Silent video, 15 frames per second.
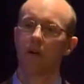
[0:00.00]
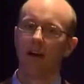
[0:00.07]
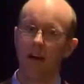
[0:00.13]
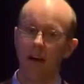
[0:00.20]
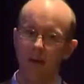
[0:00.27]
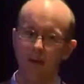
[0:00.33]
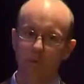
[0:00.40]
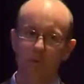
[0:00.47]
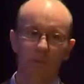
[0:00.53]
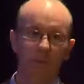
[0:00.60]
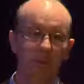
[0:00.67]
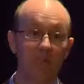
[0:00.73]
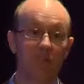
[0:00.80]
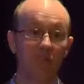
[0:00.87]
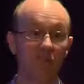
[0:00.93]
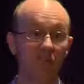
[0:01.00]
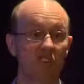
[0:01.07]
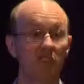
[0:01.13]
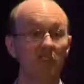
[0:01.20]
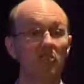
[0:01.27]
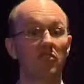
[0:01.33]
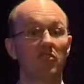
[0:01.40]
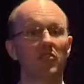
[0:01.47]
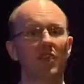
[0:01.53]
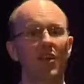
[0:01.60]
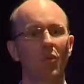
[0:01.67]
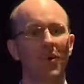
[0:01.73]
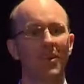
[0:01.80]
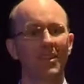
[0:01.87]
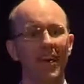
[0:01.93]
However, what the evidence shows is
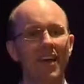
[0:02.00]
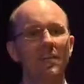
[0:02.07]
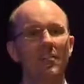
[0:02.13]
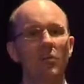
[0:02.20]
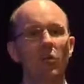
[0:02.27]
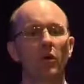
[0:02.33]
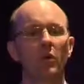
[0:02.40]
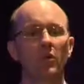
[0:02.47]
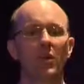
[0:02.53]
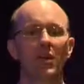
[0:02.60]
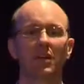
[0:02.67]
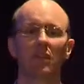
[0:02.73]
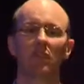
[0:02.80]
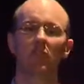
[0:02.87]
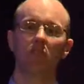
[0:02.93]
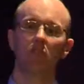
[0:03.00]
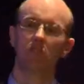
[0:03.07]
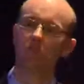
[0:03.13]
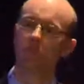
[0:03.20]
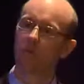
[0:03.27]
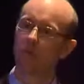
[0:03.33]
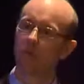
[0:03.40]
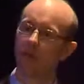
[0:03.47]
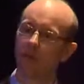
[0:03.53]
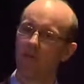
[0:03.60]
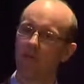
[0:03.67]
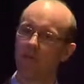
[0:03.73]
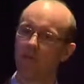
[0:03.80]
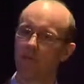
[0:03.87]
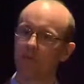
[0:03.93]
that we tend to want to be consistent with our
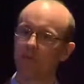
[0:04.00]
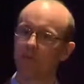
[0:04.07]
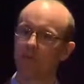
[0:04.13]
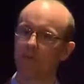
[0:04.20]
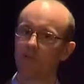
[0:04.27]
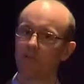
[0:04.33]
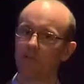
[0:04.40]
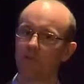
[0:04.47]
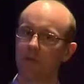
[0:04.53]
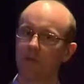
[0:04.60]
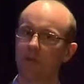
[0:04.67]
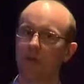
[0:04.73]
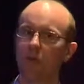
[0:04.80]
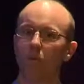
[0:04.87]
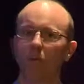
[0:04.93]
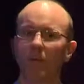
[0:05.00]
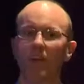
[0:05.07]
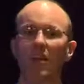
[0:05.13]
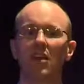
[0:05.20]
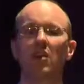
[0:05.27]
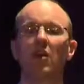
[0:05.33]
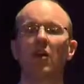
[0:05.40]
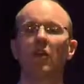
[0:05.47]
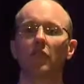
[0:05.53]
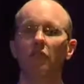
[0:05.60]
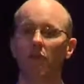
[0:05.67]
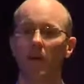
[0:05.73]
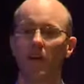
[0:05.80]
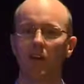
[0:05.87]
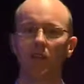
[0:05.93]
original decision. We tend not
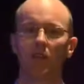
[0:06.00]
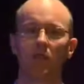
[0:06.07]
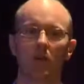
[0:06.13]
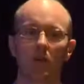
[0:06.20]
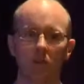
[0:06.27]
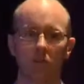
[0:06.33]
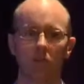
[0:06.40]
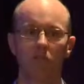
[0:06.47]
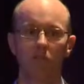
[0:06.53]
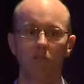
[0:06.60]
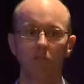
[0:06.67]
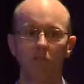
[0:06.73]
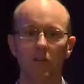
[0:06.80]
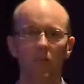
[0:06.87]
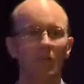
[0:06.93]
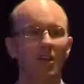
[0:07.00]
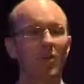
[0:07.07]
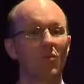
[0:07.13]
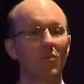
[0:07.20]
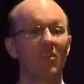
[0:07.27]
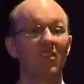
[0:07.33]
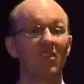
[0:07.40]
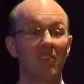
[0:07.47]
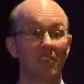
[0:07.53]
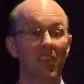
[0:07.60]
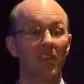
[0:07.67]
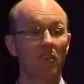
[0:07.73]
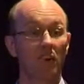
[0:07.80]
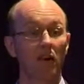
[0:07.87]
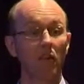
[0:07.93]
to actually reconsider this. We're going to
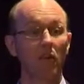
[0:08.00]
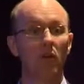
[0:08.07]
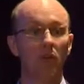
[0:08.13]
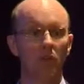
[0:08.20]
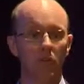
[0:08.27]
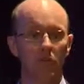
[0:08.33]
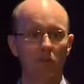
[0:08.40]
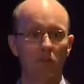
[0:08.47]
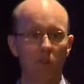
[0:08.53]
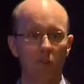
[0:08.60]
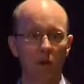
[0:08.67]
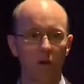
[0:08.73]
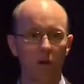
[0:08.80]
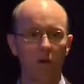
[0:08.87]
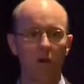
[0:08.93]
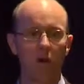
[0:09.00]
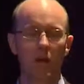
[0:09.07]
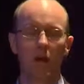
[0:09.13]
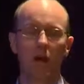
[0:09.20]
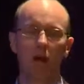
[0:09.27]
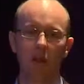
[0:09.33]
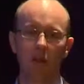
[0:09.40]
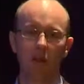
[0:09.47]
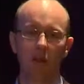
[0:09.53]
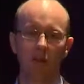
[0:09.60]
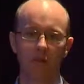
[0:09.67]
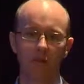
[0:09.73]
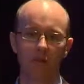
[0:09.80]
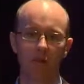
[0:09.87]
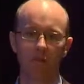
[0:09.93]
tend to hold on to this one
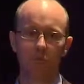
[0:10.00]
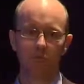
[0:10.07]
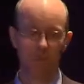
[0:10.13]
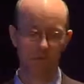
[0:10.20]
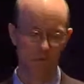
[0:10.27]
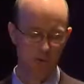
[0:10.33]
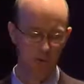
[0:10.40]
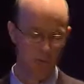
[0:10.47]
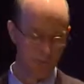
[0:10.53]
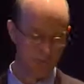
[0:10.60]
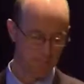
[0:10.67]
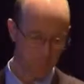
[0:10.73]
longer than perhaps we should.